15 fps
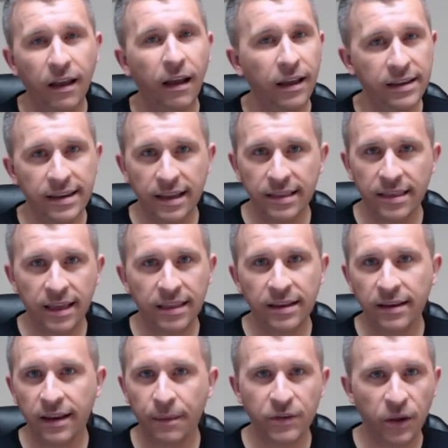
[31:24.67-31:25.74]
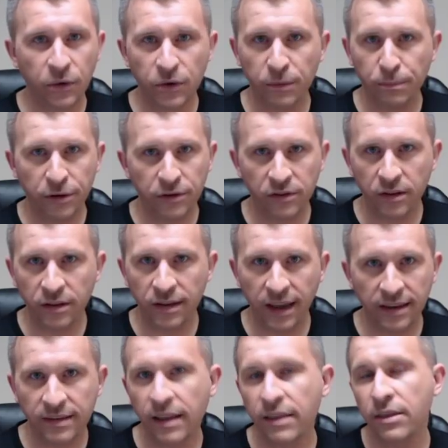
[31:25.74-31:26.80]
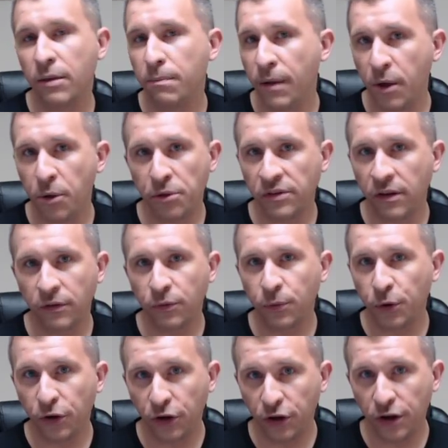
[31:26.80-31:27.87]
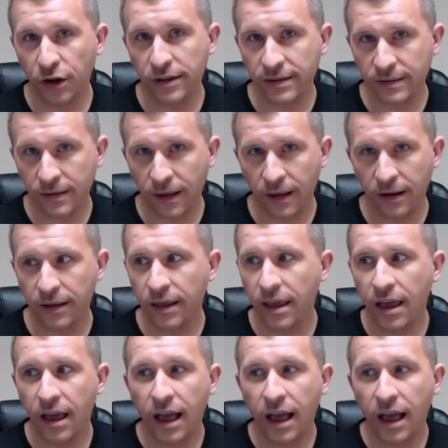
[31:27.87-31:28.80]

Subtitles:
I get that. This comes down to personal taste. I thought both songs were good and solid.